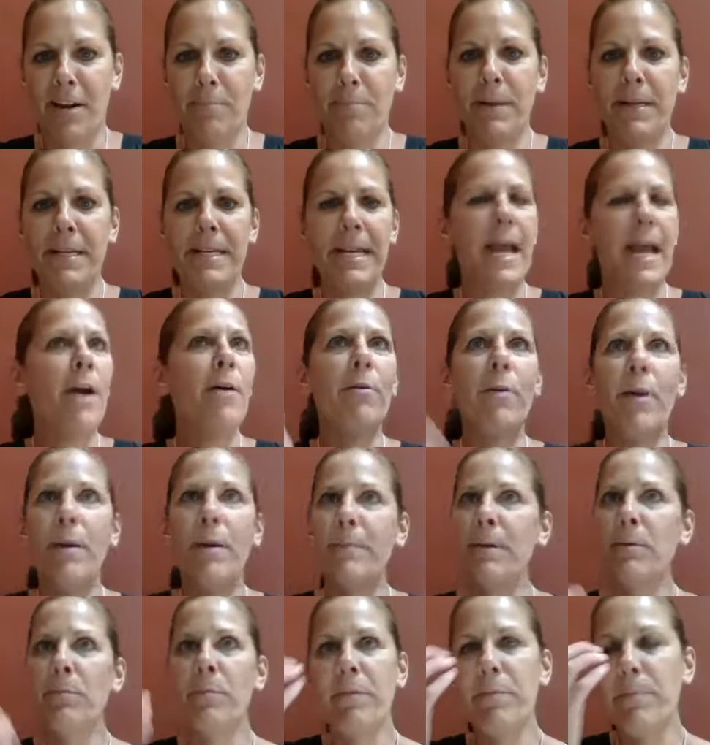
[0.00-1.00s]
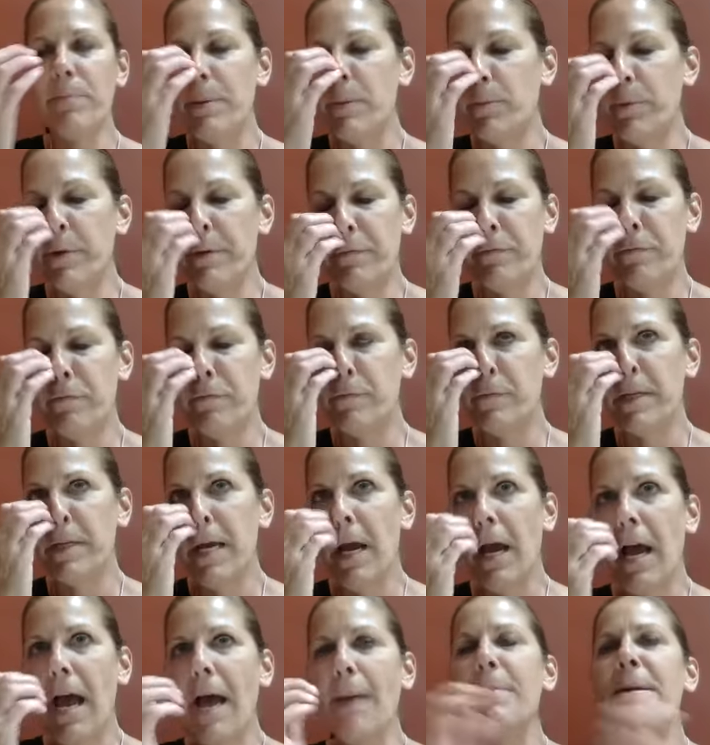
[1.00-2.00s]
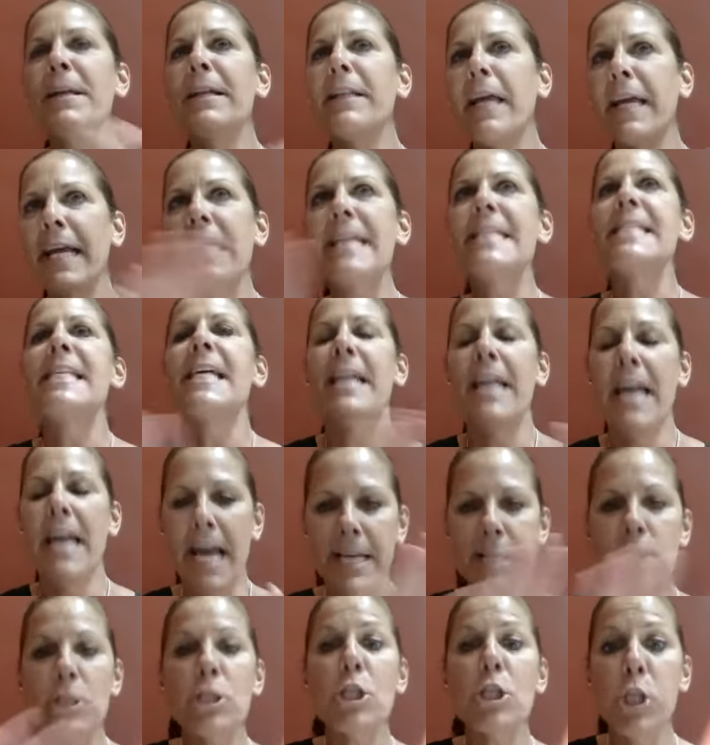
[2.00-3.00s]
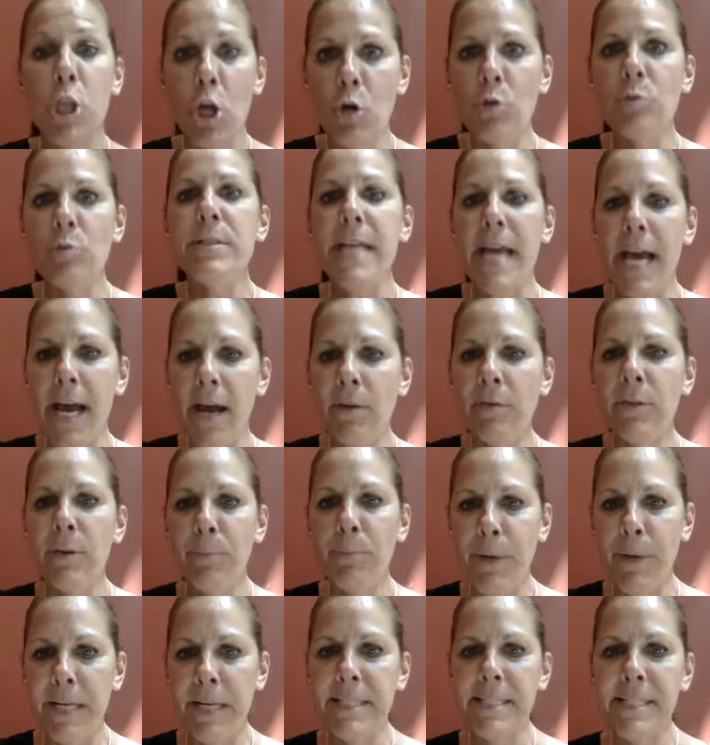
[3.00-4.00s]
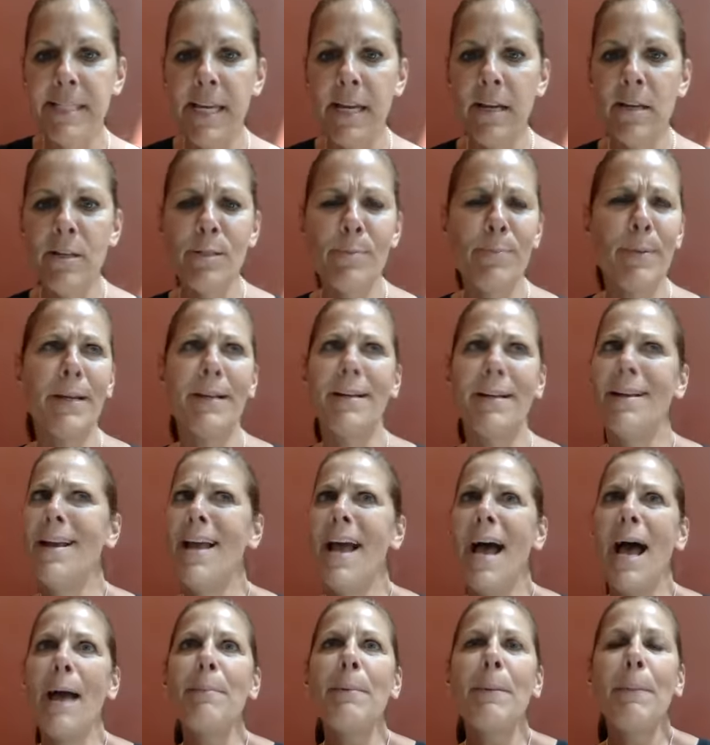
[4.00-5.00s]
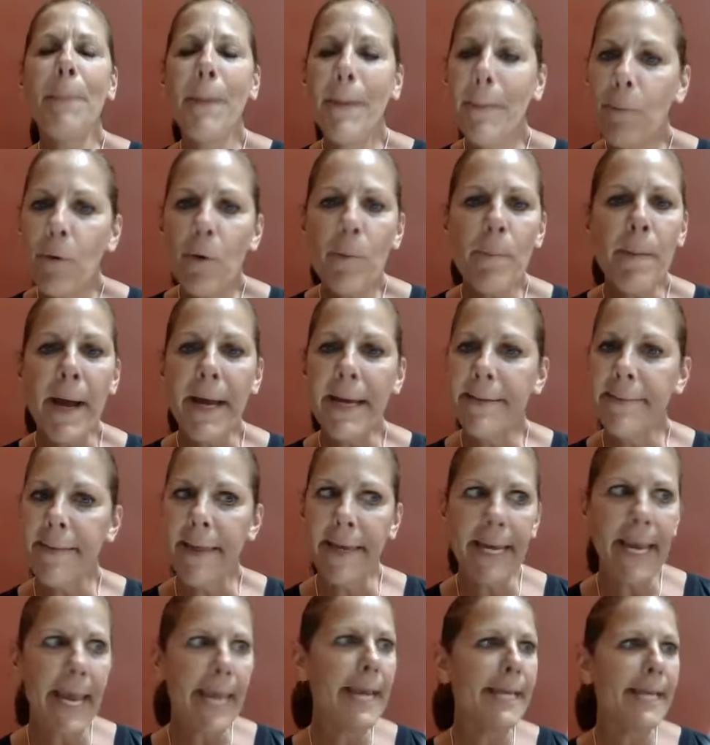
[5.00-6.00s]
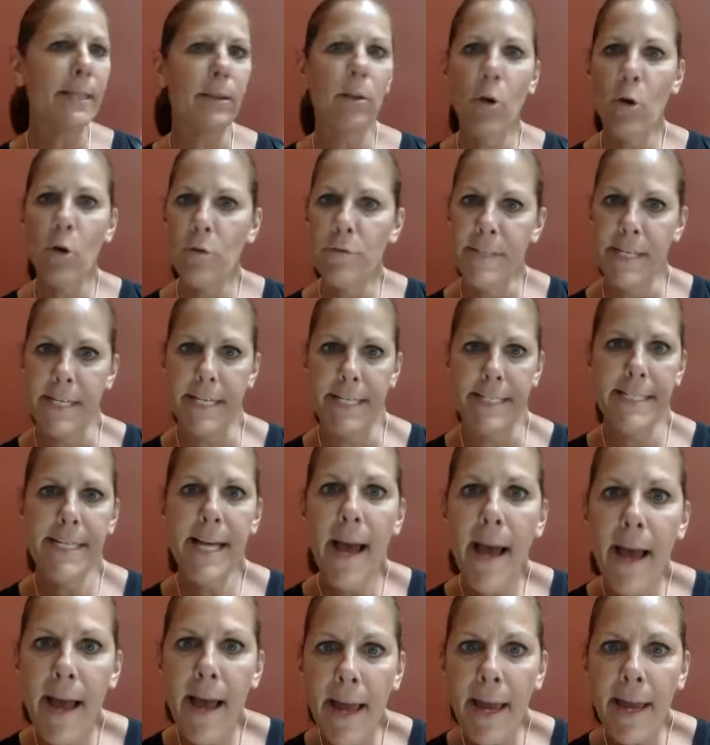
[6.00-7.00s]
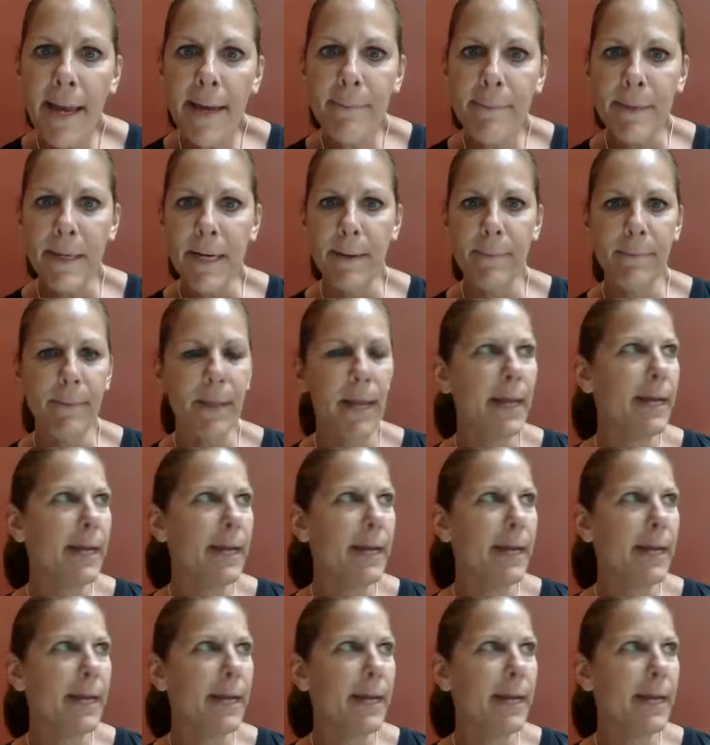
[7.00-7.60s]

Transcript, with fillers: But now, mm-hmm. I mean, we've, I mean, like I said, it has slowed down the bread sales, but I mean, people are buying like eight loaves at a time, and I'm oh my